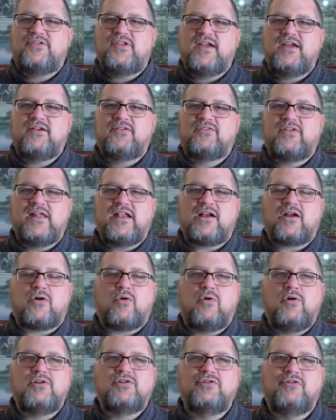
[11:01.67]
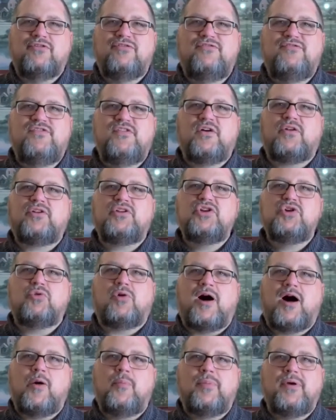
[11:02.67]
things that are going to fill you
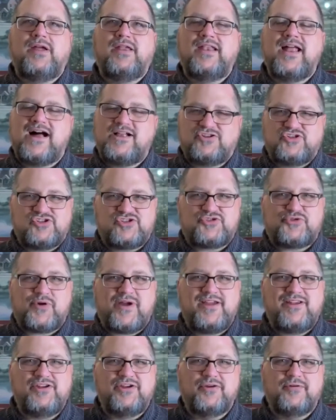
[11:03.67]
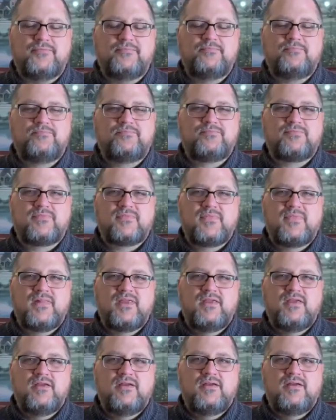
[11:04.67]
up and not just drain you.
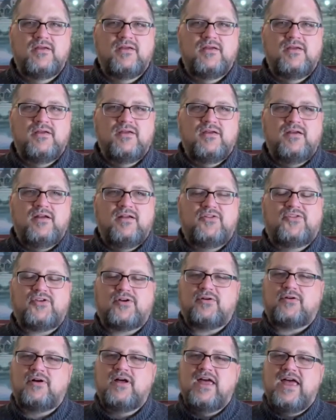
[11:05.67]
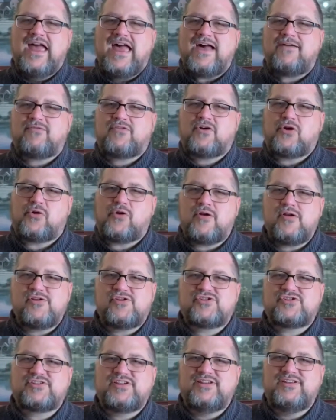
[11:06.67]
And so have
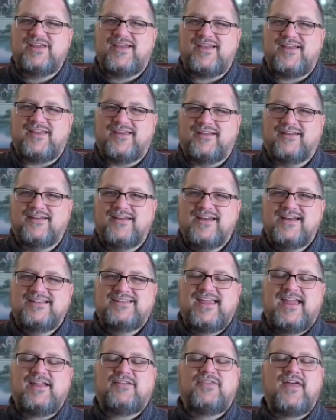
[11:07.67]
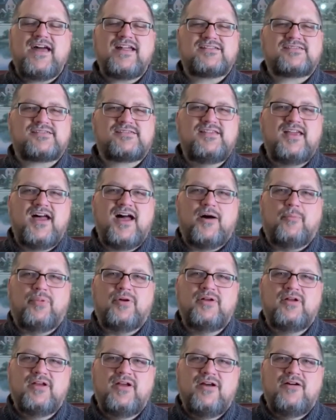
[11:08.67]
courage today. Take that step.
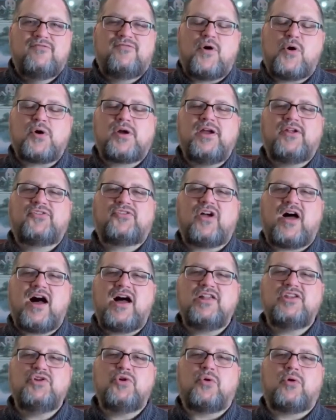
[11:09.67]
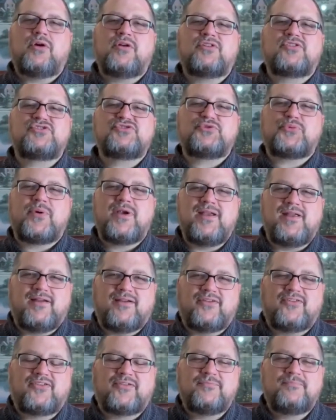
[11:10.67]
Focus on your
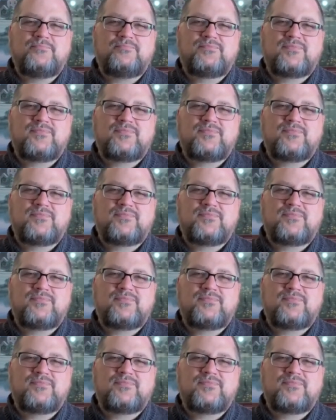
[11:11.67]
strengths.